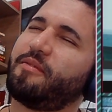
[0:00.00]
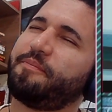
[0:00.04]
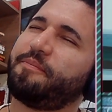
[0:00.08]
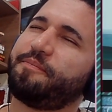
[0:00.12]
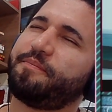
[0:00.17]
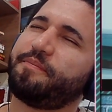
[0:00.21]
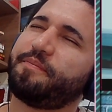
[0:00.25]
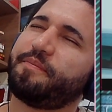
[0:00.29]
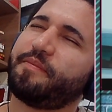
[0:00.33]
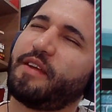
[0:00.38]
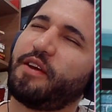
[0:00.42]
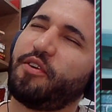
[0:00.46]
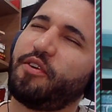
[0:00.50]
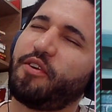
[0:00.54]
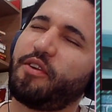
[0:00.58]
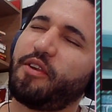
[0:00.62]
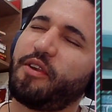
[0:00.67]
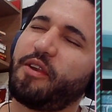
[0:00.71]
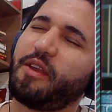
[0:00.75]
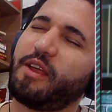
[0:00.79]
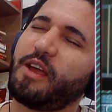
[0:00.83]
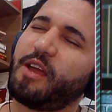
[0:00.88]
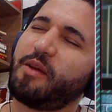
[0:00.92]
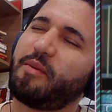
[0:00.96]
another name,
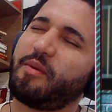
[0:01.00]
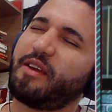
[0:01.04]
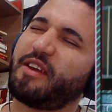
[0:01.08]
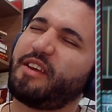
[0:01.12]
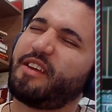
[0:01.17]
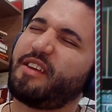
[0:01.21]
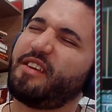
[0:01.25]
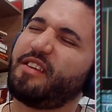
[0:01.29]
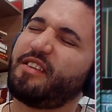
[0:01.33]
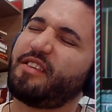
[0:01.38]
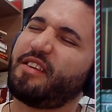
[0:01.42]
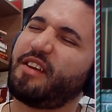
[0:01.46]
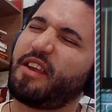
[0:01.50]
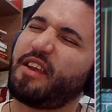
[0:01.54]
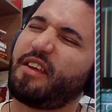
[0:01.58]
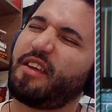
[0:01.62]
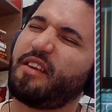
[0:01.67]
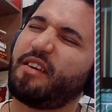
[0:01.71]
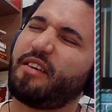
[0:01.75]
like Kitara.